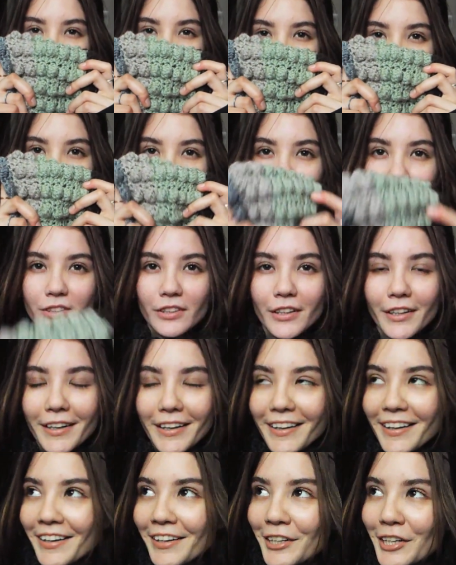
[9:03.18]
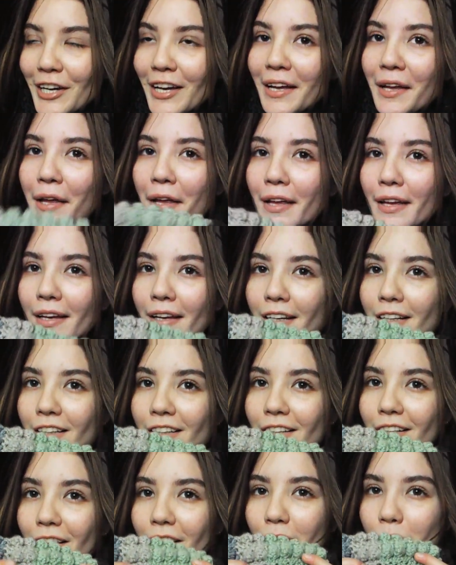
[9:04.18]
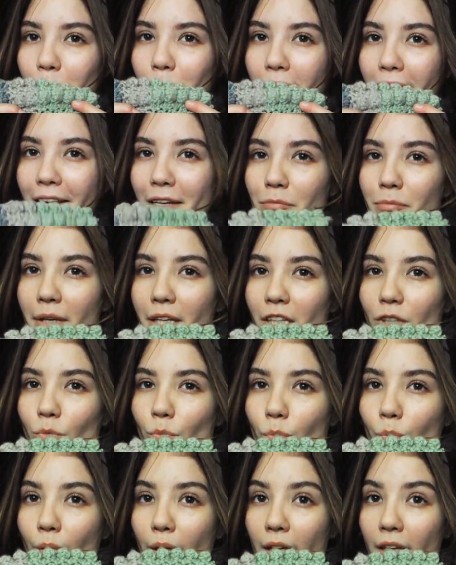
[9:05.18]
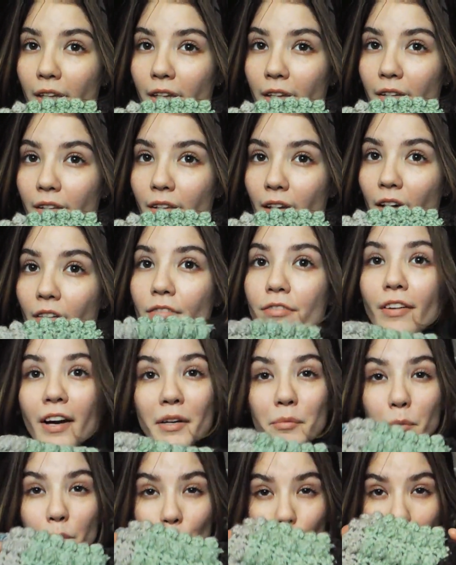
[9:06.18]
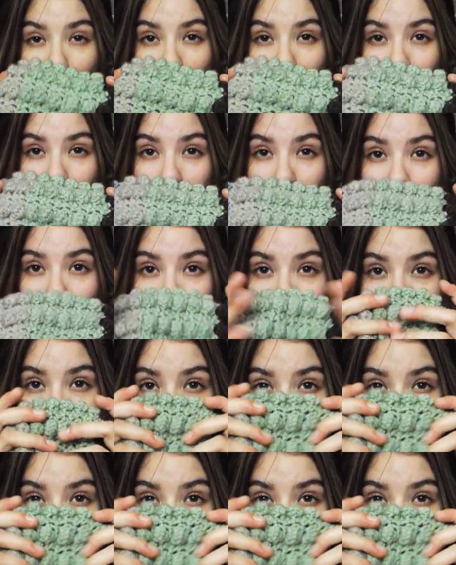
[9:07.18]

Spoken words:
so sorry, I made with a 5mm hook.